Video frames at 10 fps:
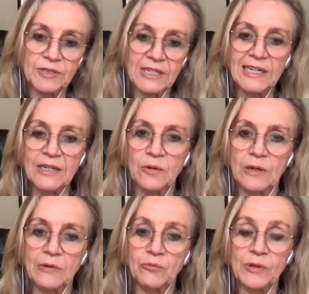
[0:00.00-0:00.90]
dealing
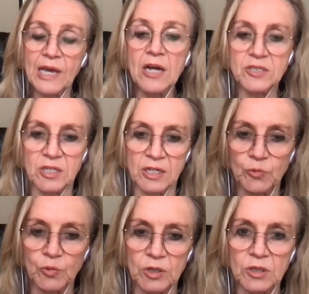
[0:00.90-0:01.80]
with the
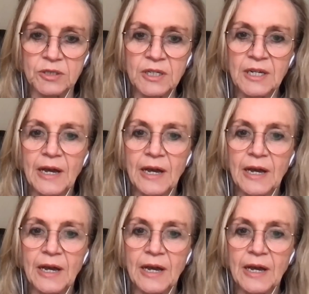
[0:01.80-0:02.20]
outside world?